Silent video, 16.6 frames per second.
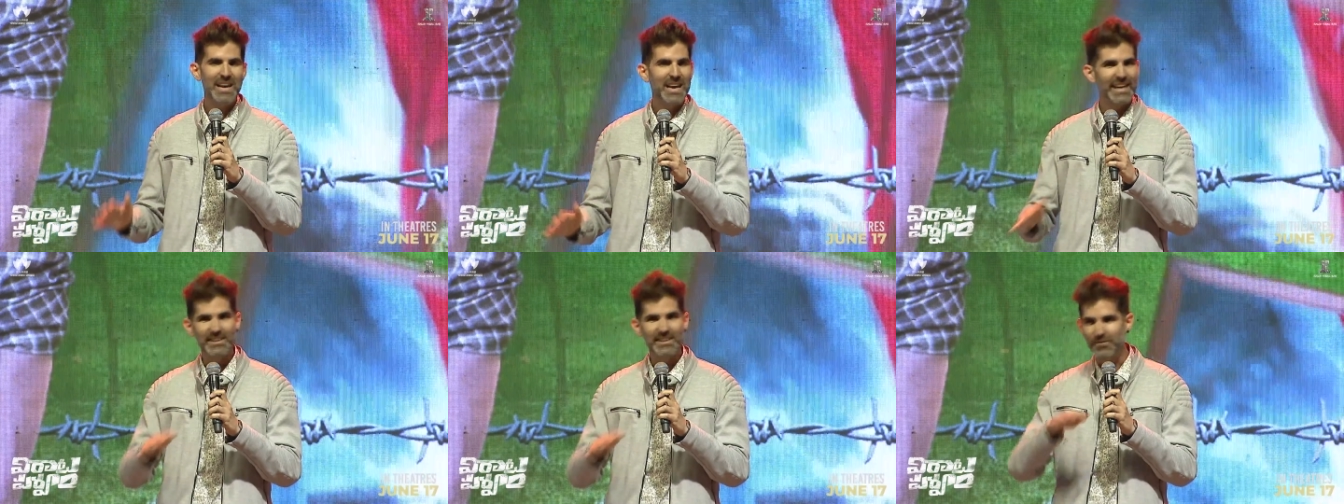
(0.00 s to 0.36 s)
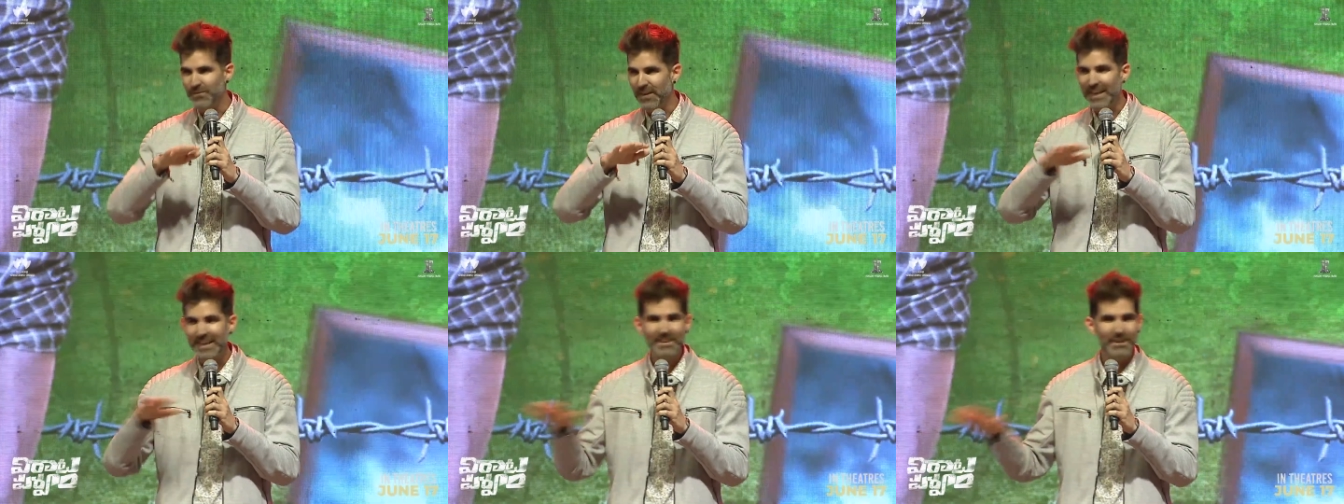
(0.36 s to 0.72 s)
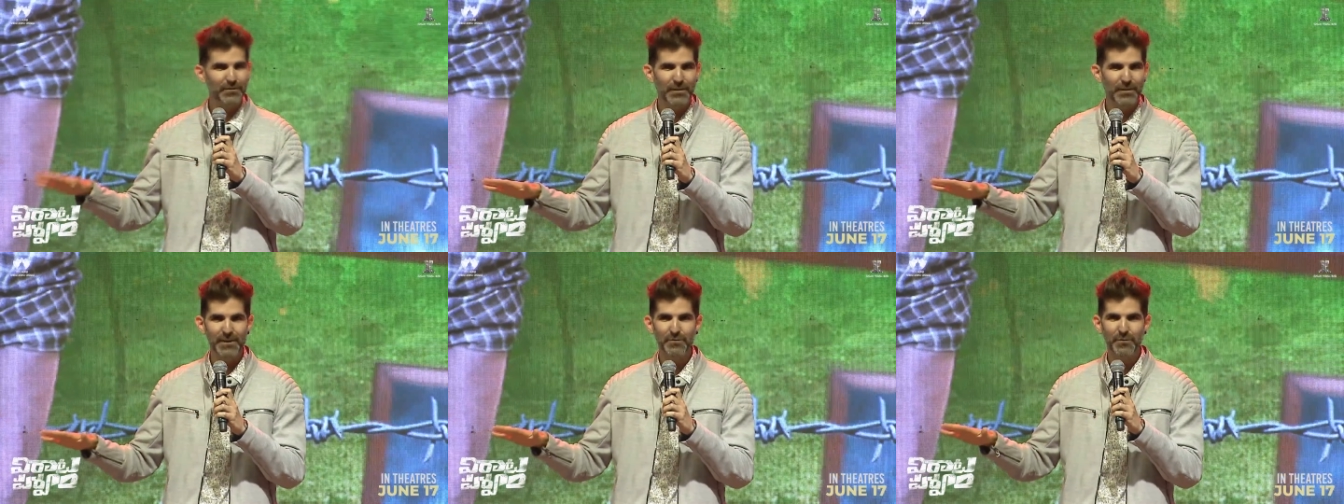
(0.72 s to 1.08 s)
It's very
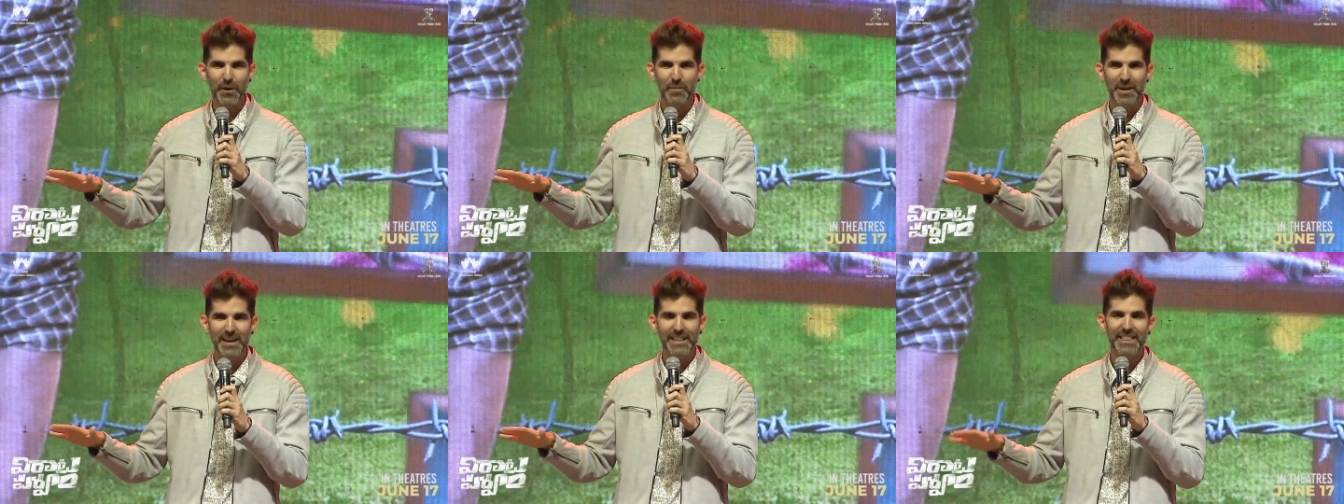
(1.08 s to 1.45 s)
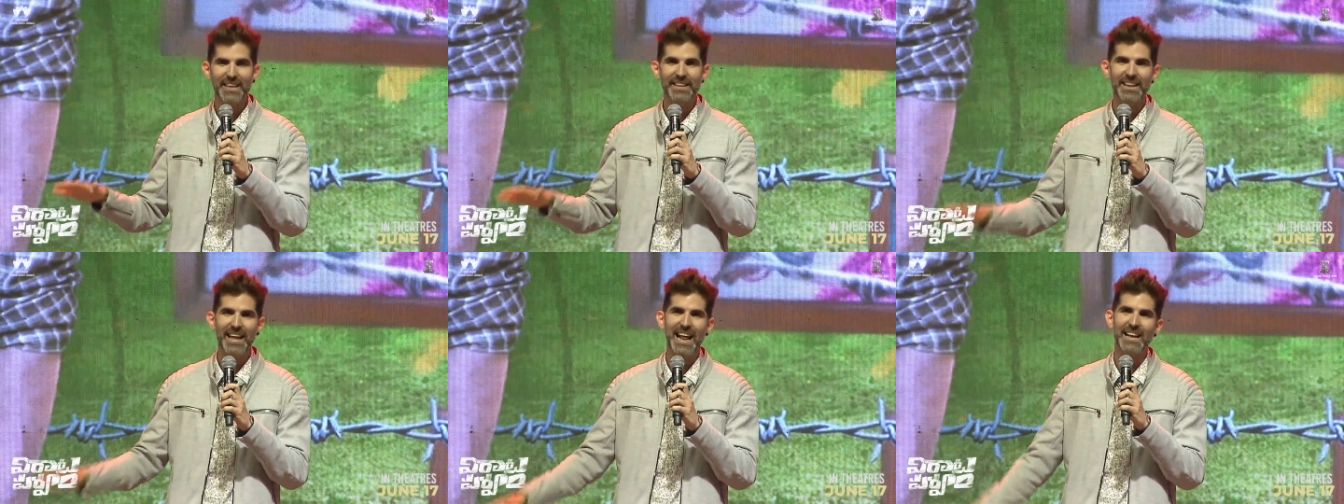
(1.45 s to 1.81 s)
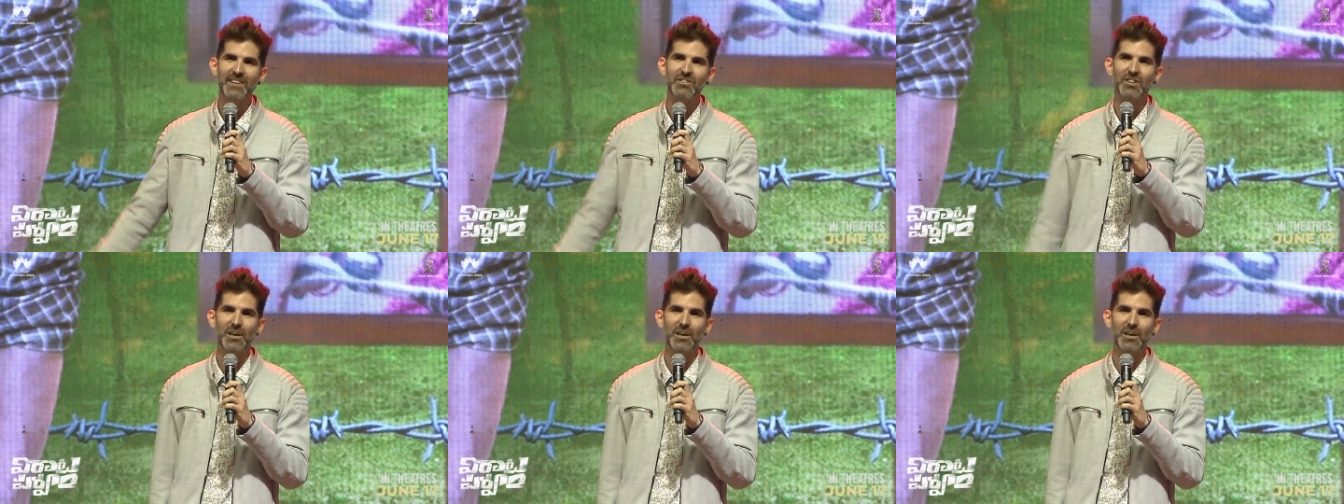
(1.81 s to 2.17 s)
different from anything that I
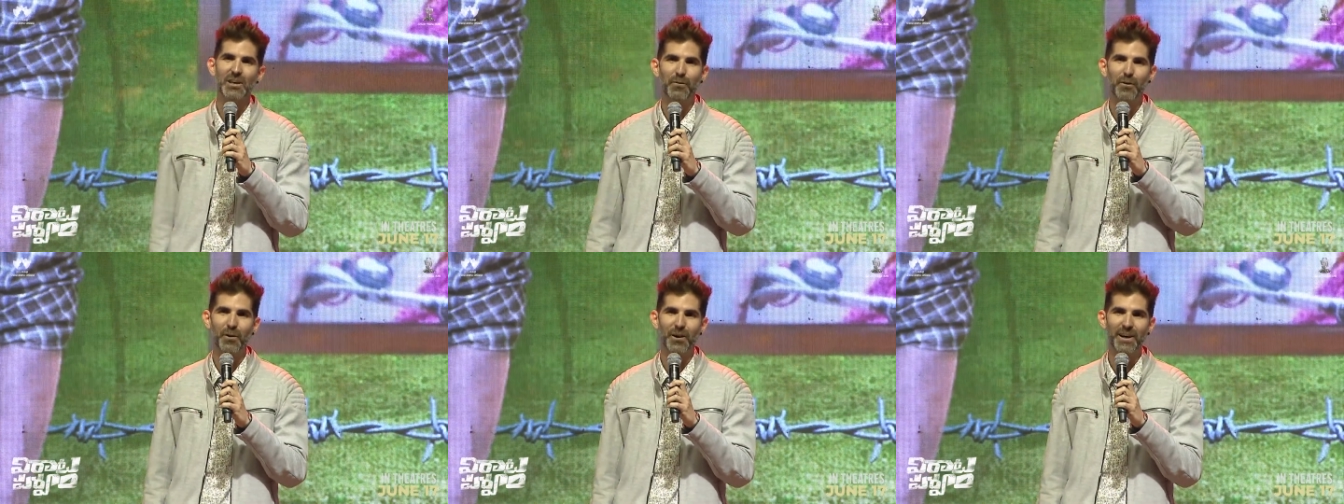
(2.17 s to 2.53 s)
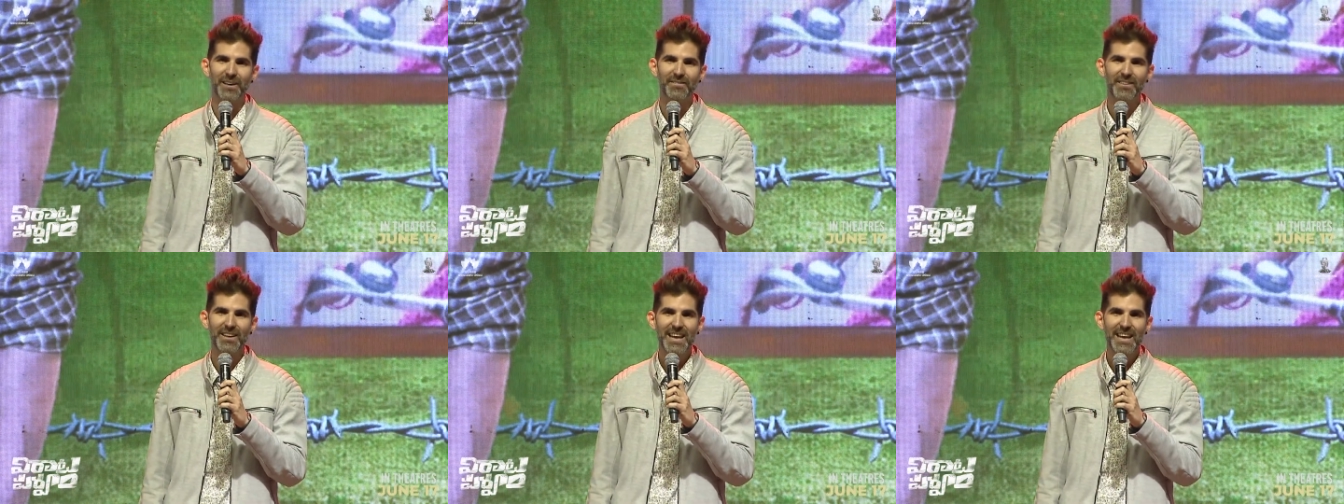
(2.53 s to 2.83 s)
shot before,